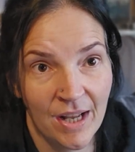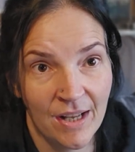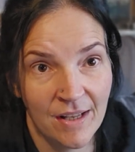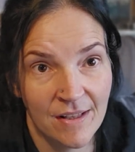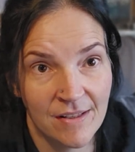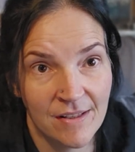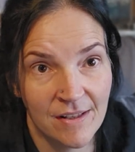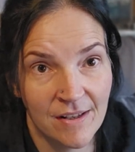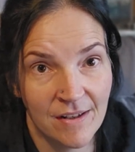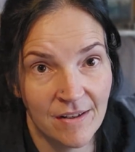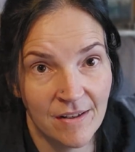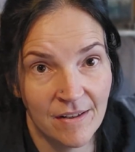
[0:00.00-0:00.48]

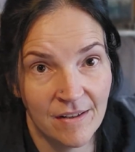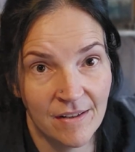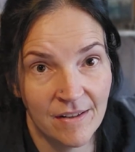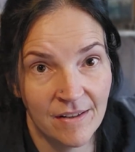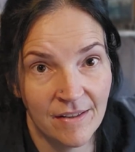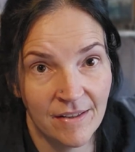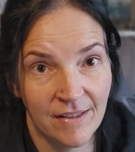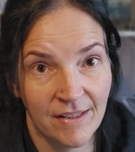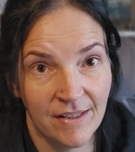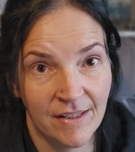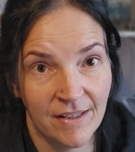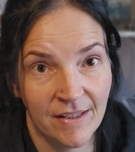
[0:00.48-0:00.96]
as
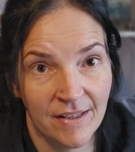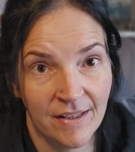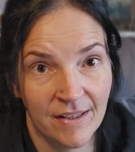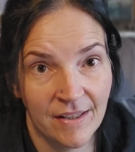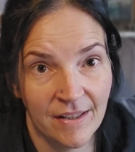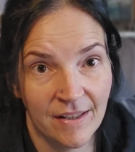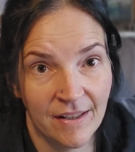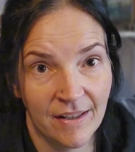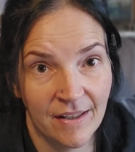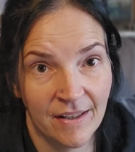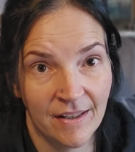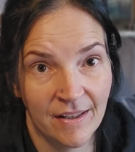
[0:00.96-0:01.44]

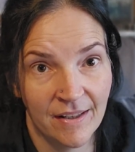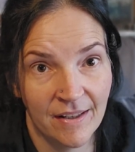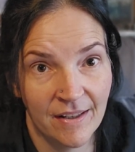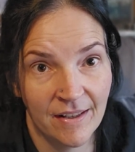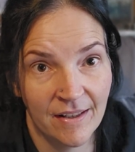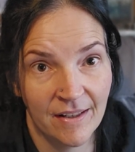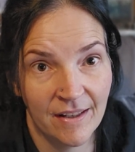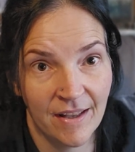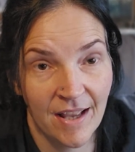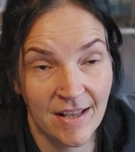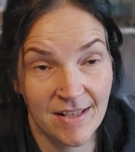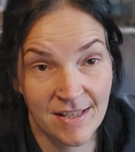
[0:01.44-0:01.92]

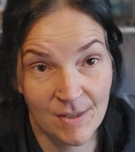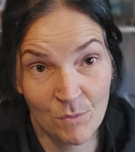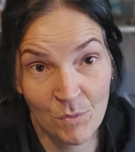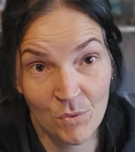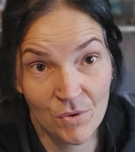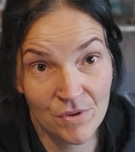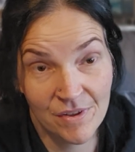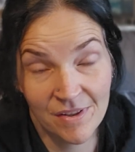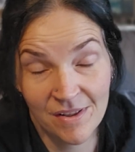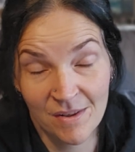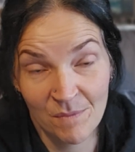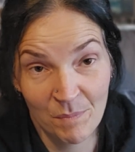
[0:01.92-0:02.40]
it
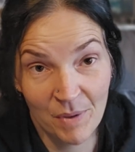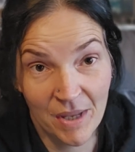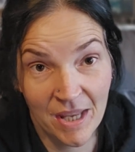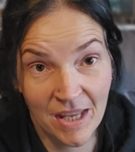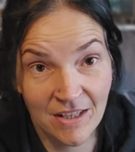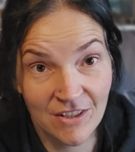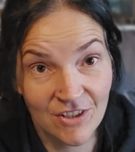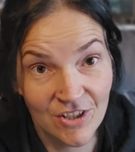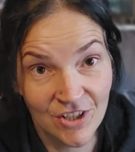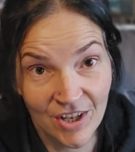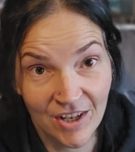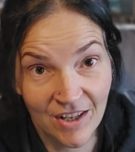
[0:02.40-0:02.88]
was in the
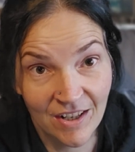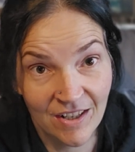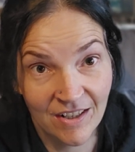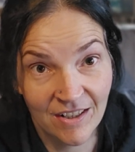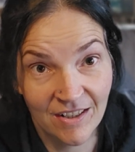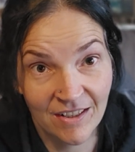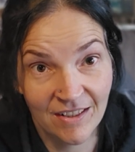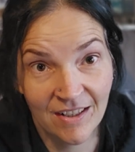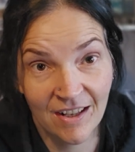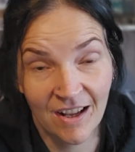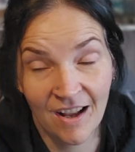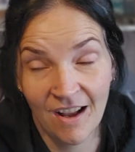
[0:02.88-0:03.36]

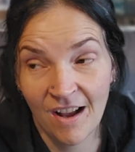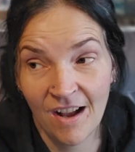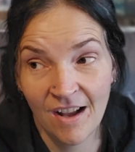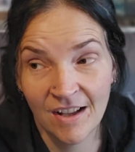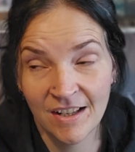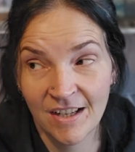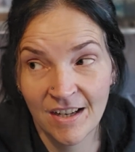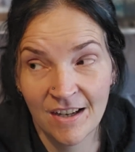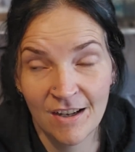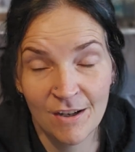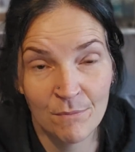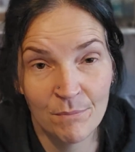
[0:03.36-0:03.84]
picture. I
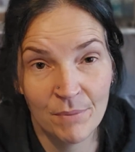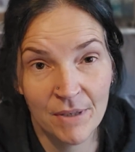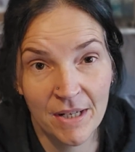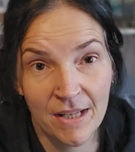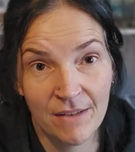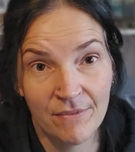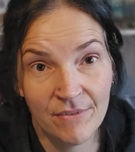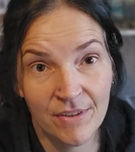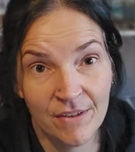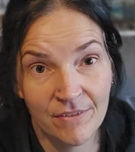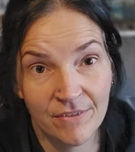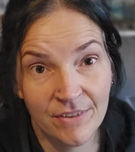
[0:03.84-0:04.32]
can't
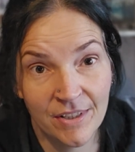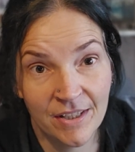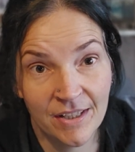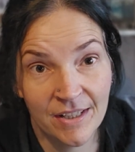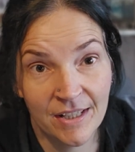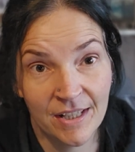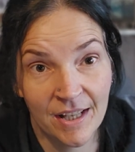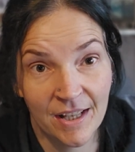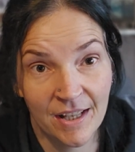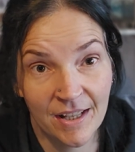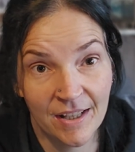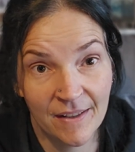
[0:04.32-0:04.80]
believe that I've done
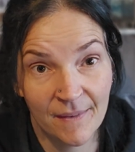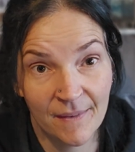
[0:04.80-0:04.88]
it.